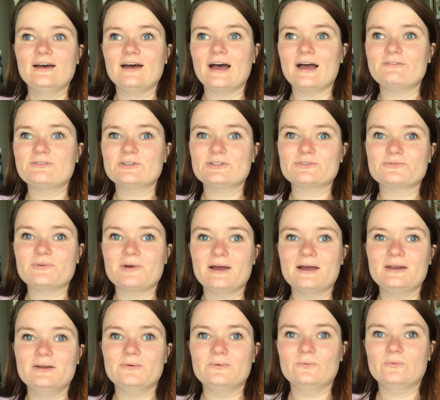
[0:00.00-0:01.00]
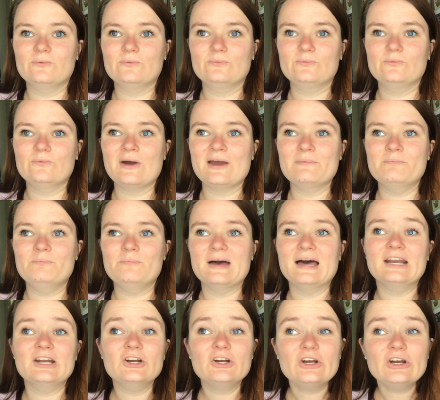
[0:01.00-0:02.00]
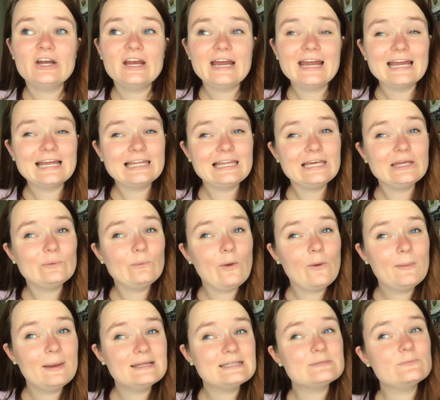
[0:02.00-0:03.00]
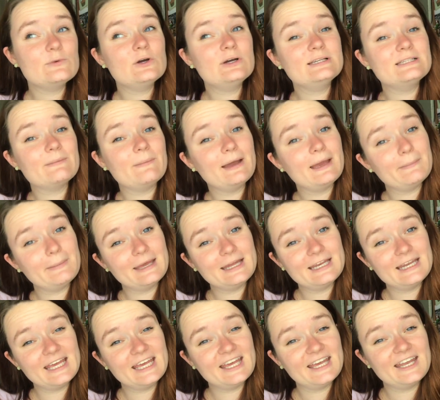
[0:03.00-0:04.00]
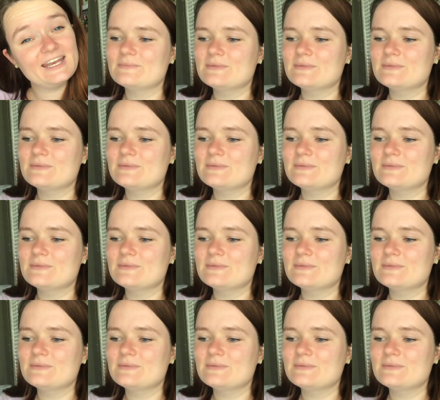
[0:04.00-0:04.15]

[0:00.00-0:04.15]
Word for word: I've just read way better alien romance books in my opinion.